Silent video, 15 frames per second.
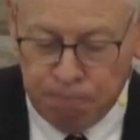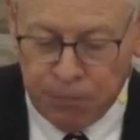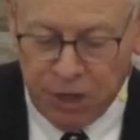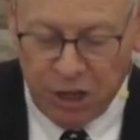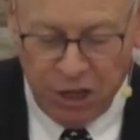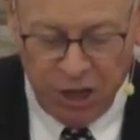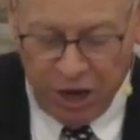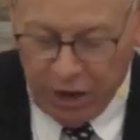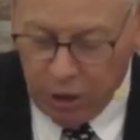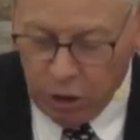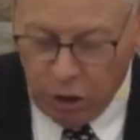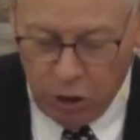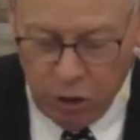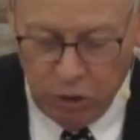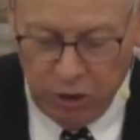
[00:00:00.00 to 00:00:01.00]
God
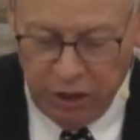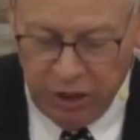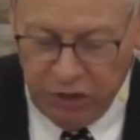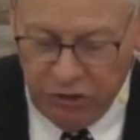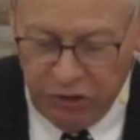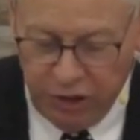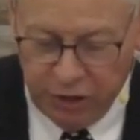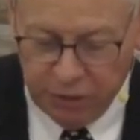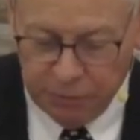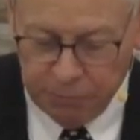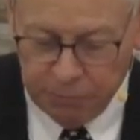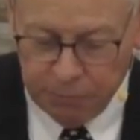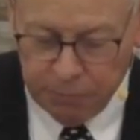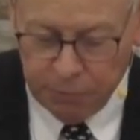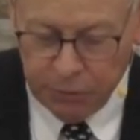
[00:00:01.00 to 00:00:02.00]
alone is it.
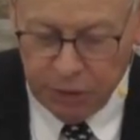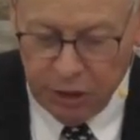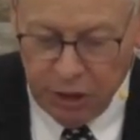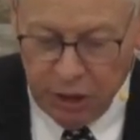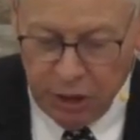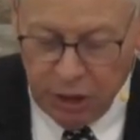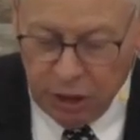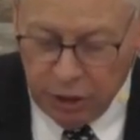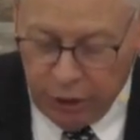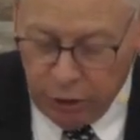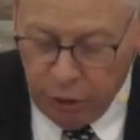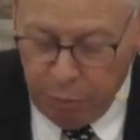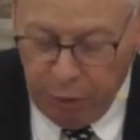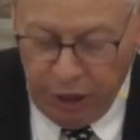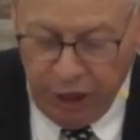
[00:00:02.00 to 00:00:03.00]
Letter
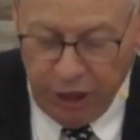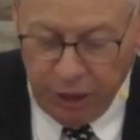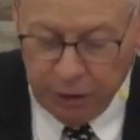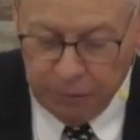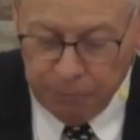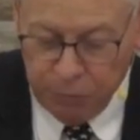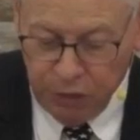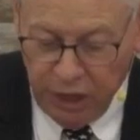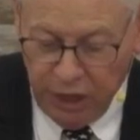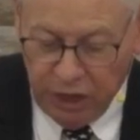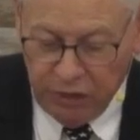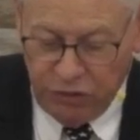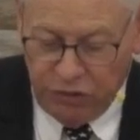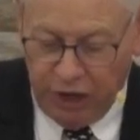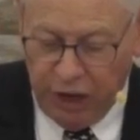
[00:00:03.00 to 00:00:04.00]
B,
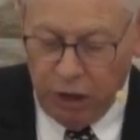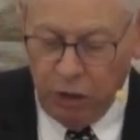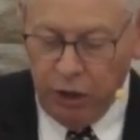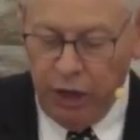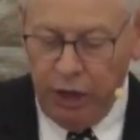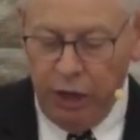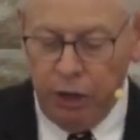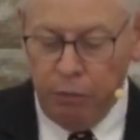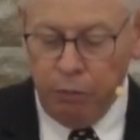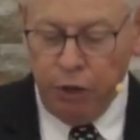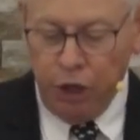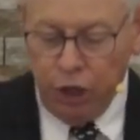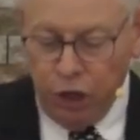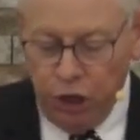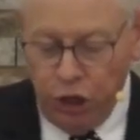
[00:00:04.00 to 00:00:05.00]
tell him
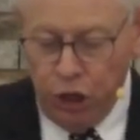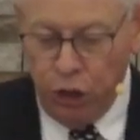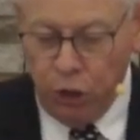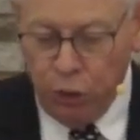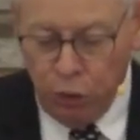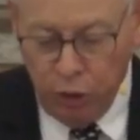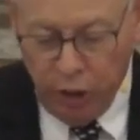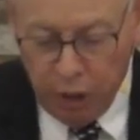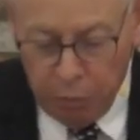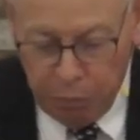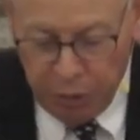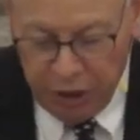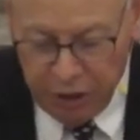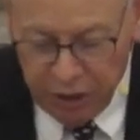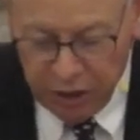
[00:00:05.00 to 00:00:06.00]
you
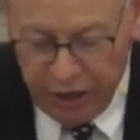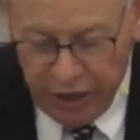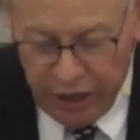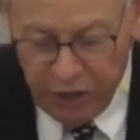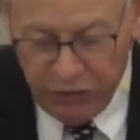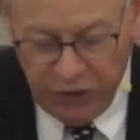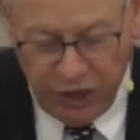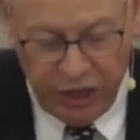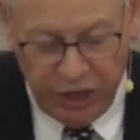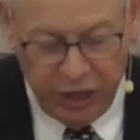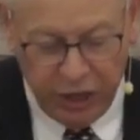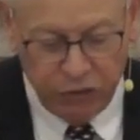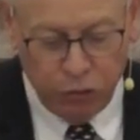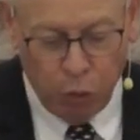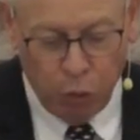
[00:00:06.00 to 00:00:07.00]
believe he
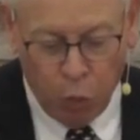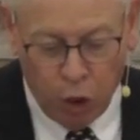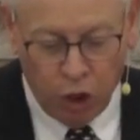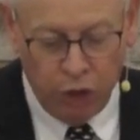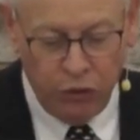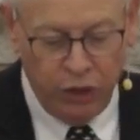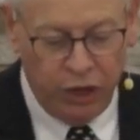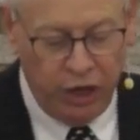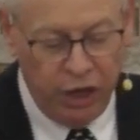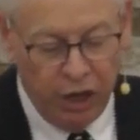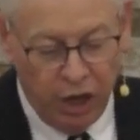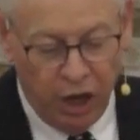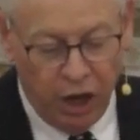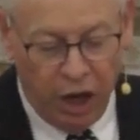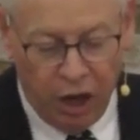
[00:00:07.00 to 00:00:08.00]
is worthy
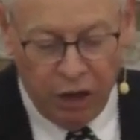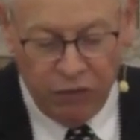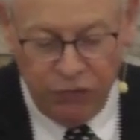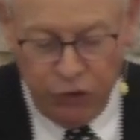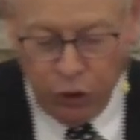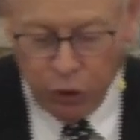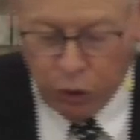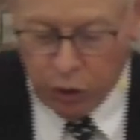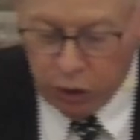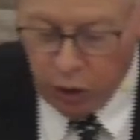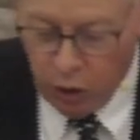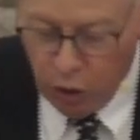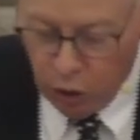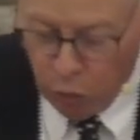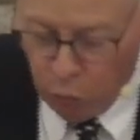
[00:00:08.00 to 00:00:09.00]
of your
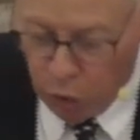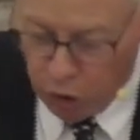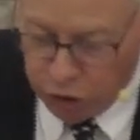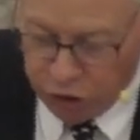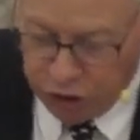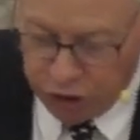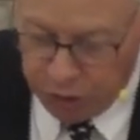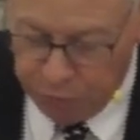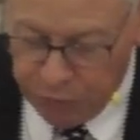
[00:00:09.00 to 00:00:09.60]
worship.